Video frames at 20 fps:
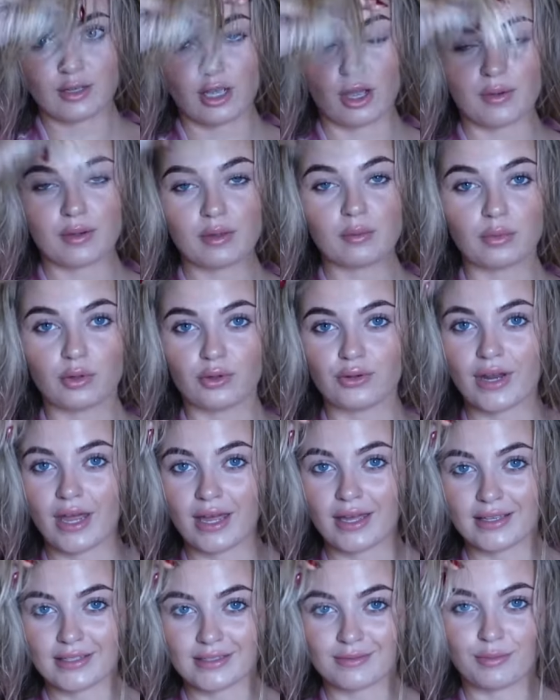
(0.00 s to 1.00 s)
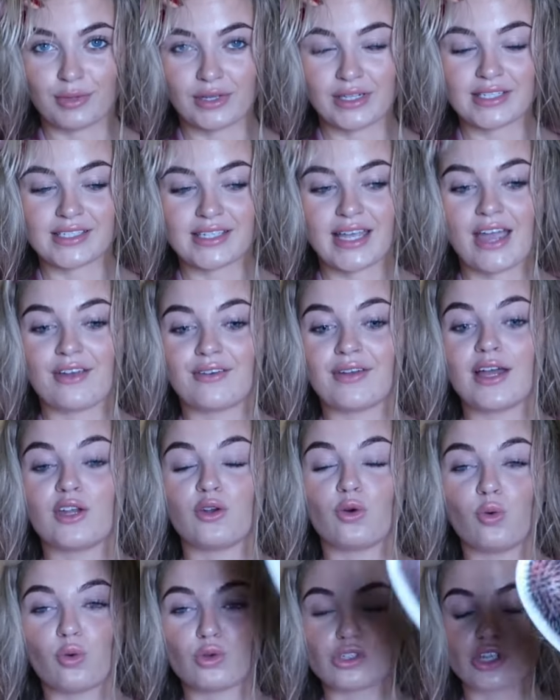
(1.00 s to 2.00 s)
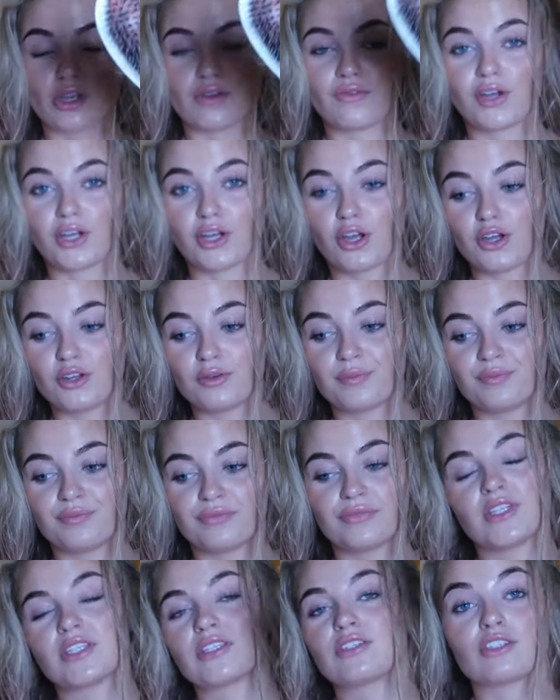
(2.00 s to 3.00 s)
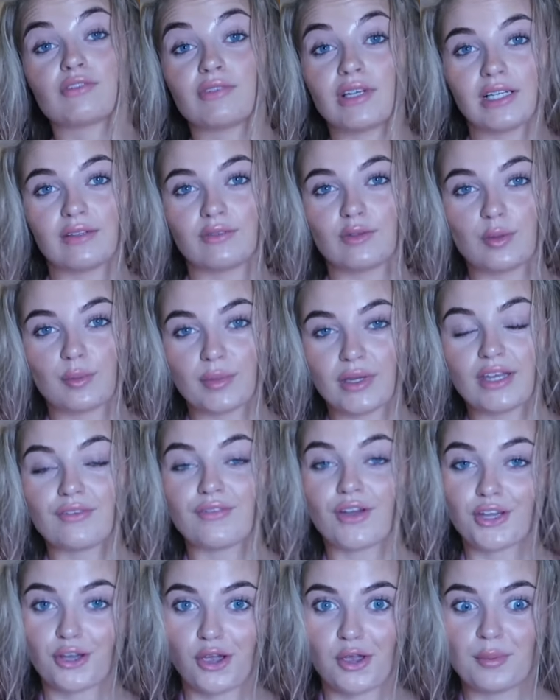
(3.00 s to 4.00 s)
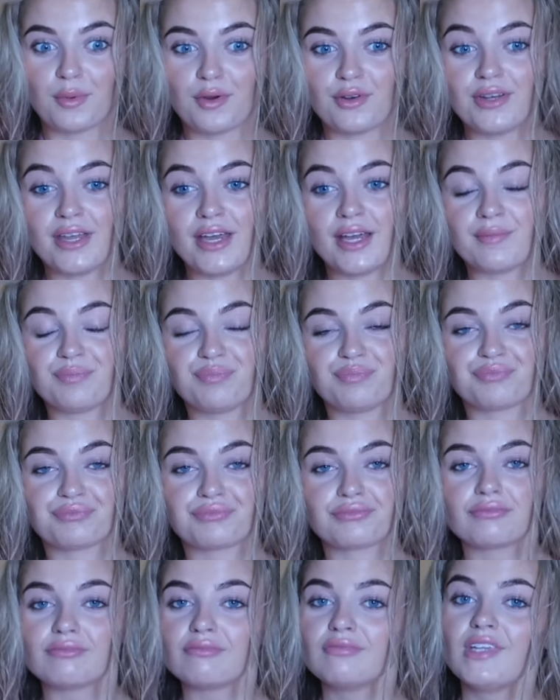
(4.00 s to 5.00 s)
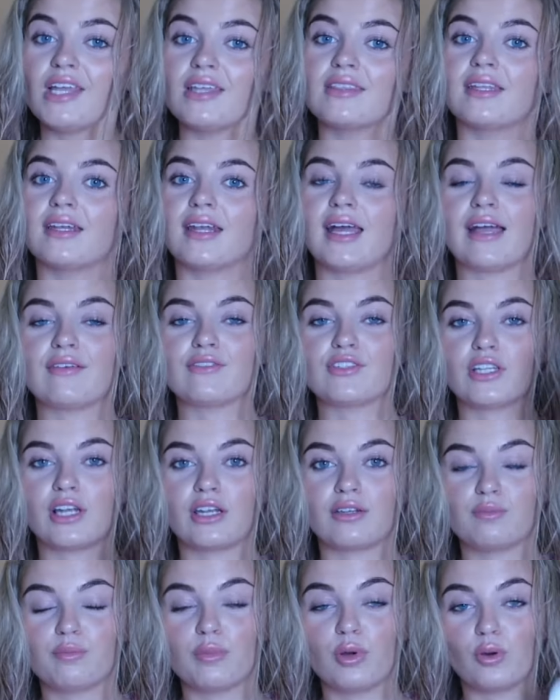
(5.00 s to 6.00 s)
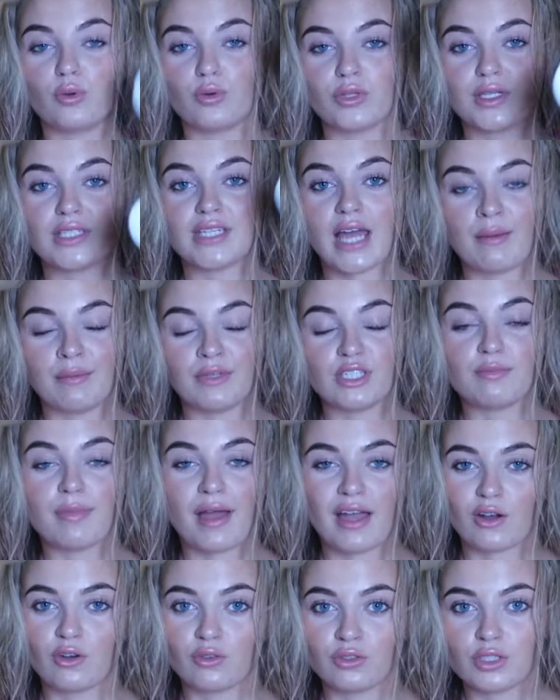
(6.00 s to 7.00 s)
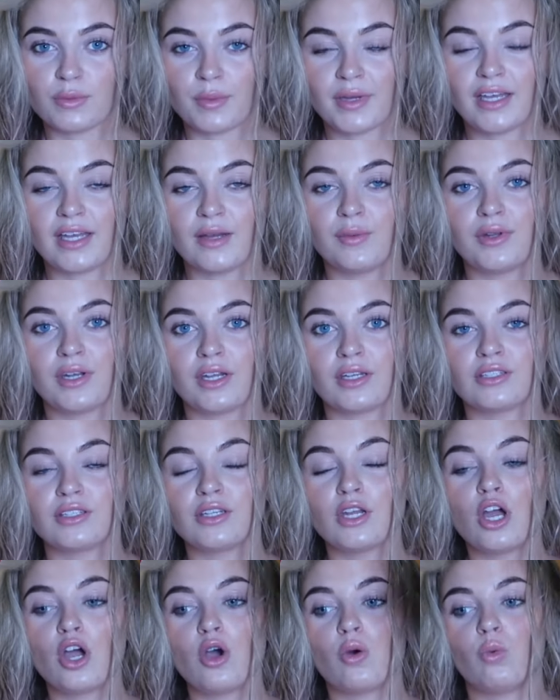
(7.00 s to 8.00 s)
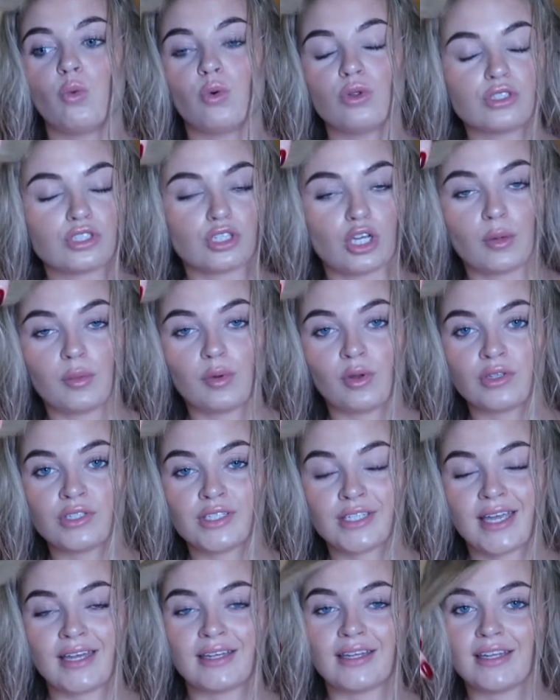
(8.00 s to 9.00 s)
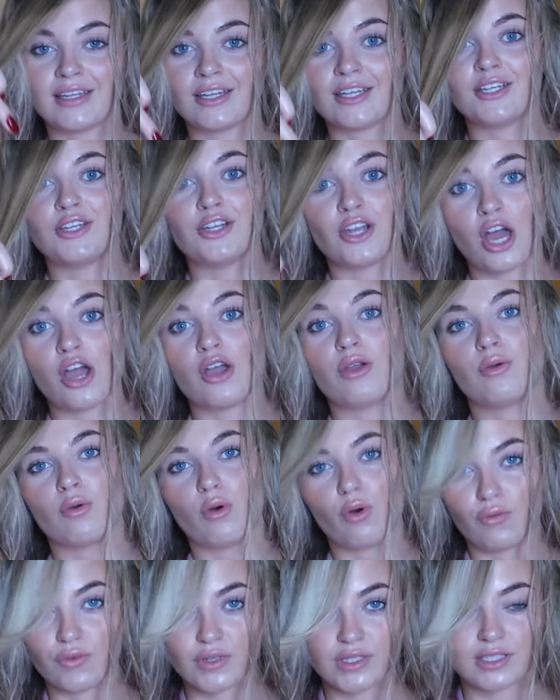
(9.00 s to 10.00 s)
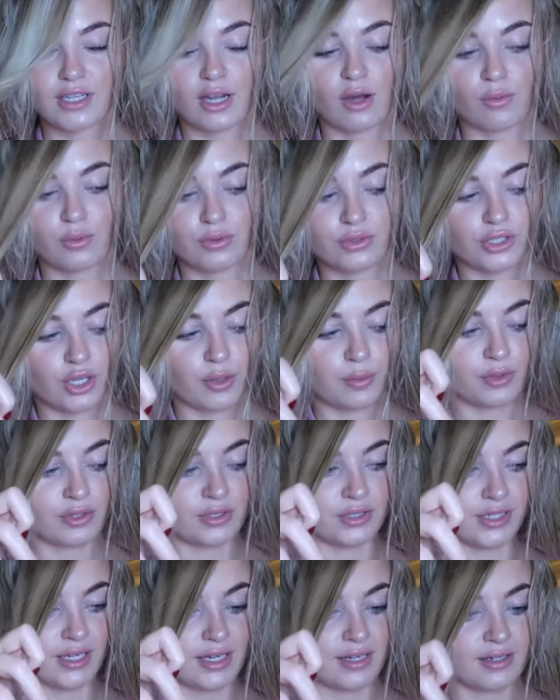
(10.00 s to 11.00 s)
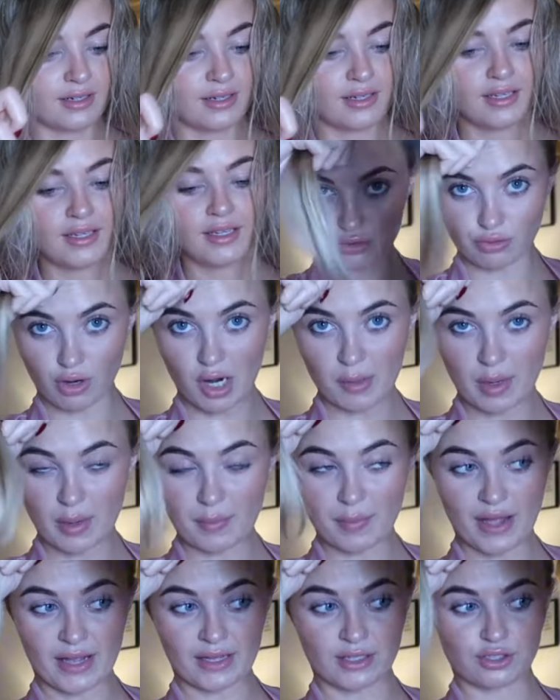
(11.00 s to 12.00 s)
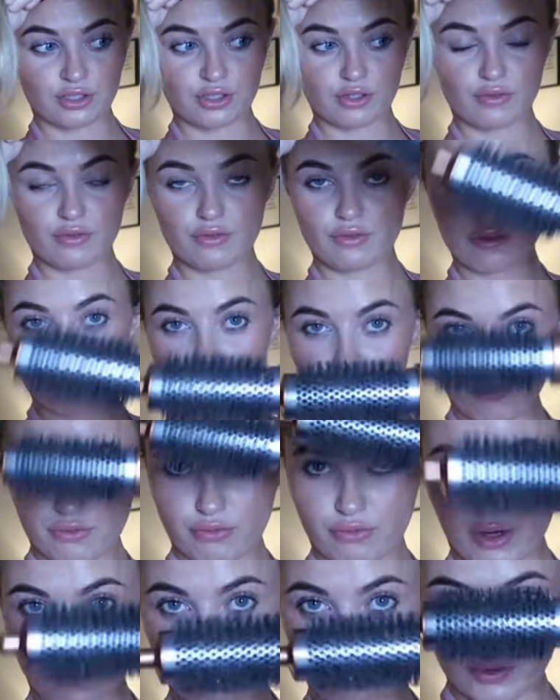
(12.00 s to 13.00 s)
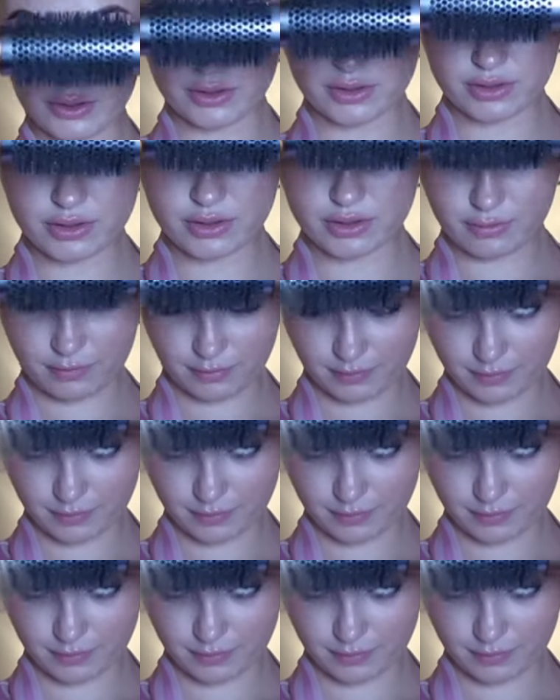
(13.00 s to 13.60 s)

going brunette is pretty scary. And also, if I go, this is irrelevant, but if I go brunette, then I have to put all the damage back onto my hair, and I want to go blonde again, and I know obviously I want to go blonde. Dry my bangs frontwards.